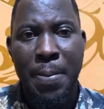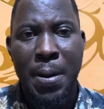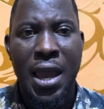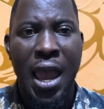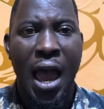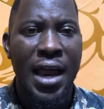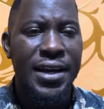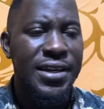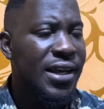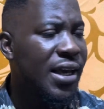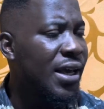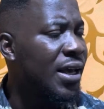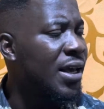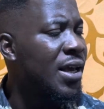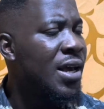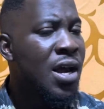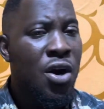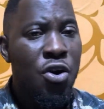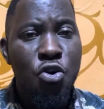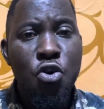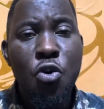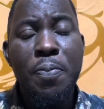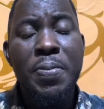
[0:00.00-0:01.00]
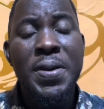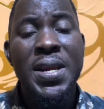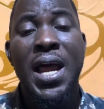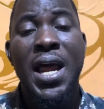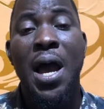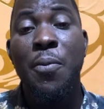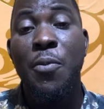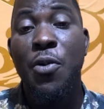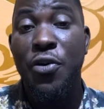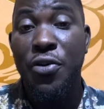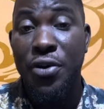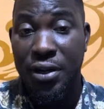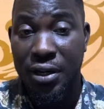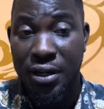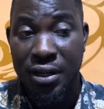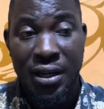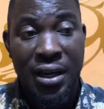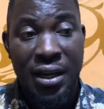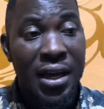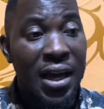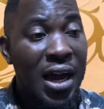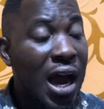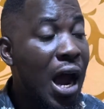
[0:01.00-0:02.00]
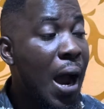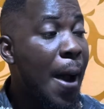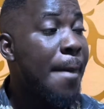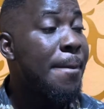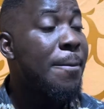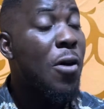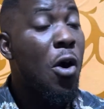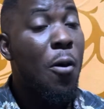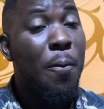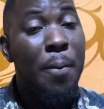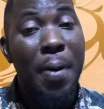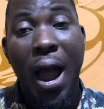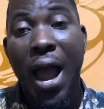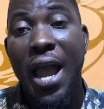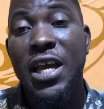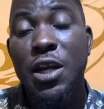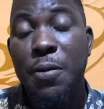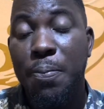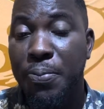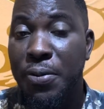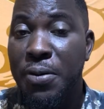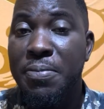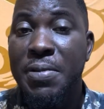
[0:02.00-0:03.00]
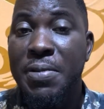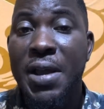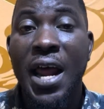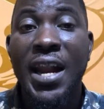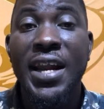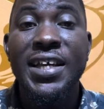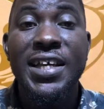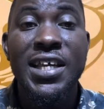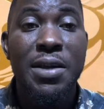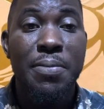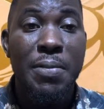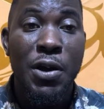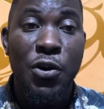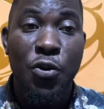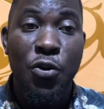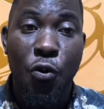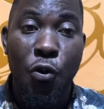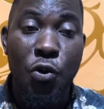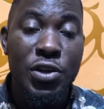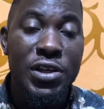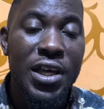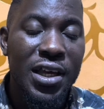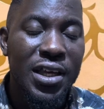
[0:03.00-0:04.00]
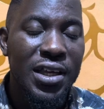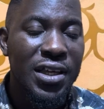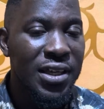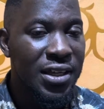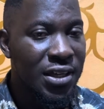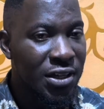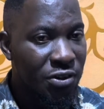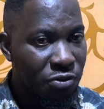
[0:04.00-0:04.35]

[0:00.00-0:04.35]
ya there. Robin Amorim, oba in the Premier League in Menkoye.